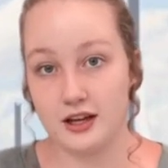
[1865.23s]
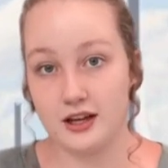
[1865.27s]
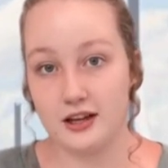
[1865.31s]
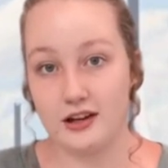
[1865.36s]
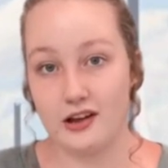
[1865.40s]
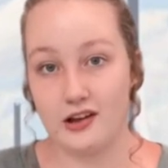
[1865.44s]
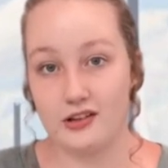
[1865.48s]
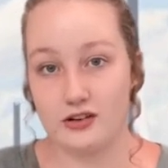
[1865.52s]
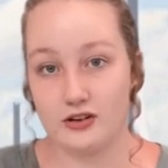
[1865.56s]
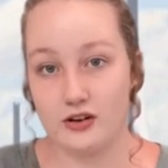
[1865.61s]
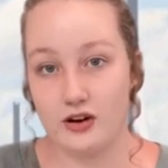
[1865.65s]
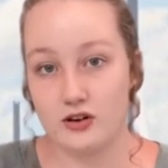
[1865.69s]

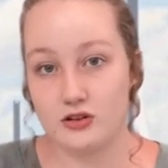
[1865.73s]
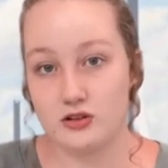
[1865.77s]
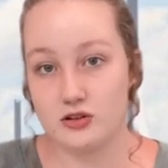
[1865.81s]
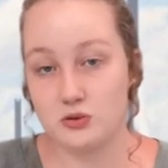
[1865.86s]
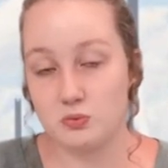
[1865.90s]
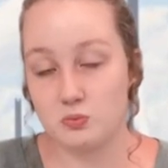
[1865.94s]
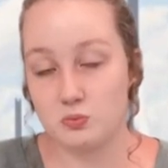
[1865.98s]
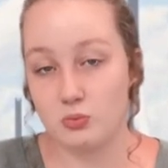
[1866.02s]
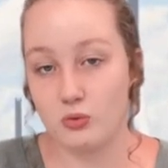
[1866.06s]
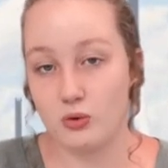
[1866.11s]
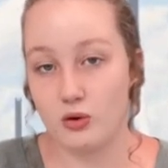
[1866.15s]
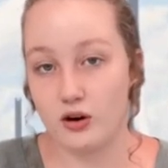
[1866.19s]
Now there are
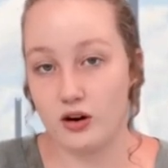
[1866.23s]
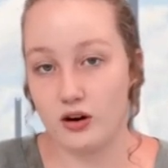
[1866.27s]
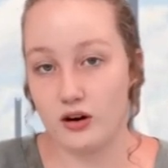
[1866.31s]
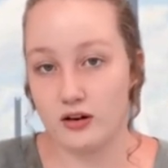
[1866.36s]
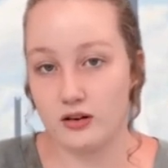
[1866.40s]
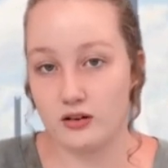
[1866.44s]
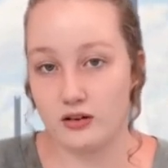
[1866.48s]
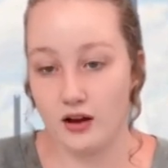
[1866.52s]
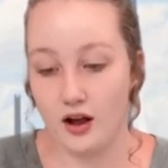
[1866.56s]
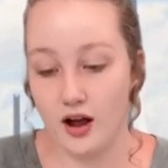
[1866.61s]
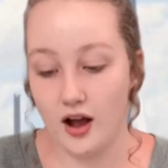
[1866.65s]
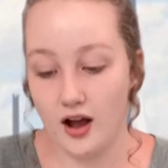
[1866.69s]
some more
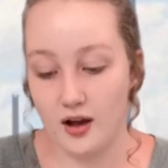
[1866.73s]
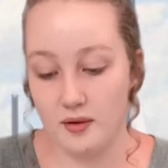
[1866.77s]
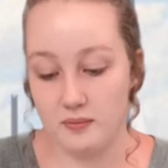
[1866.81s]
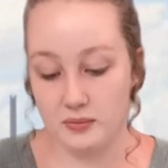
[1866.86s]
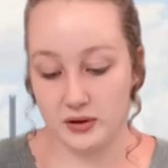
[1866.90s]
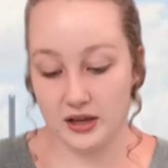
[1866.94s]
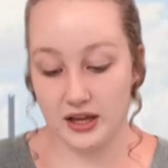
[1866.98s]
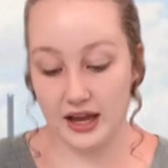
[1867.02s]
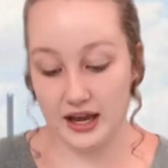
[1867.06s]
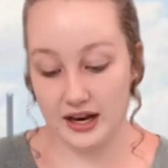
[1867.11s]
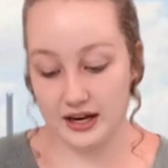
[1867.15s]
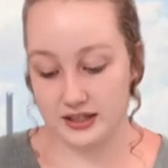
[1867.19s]

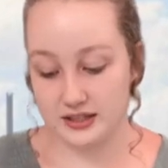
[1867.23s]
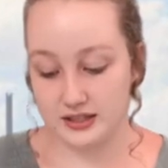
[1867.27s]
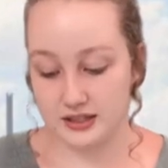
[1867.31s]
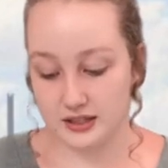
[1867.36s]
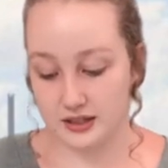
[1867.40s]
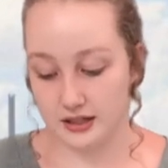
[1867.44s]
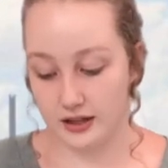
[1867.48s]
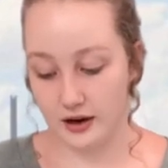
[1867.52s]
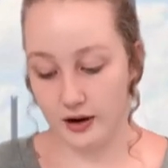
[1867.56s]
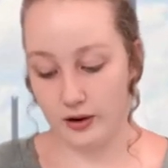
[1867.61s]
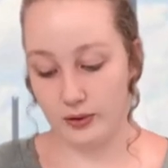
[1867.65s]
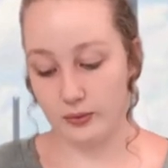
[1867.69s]
mechanics in
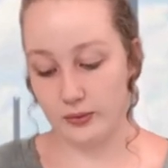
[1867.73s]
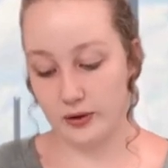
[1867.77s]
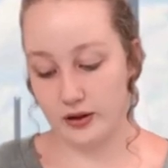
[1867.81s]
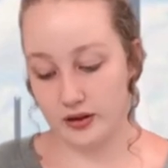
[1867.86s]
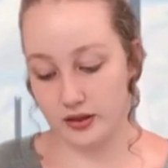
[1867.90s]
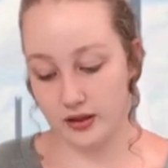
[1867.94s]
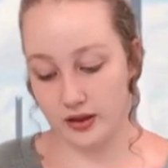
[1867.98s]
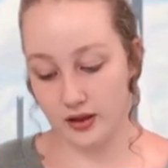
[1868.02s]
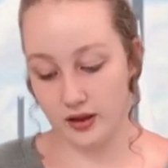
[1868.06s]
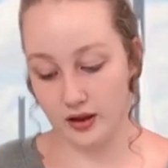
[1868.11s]
there with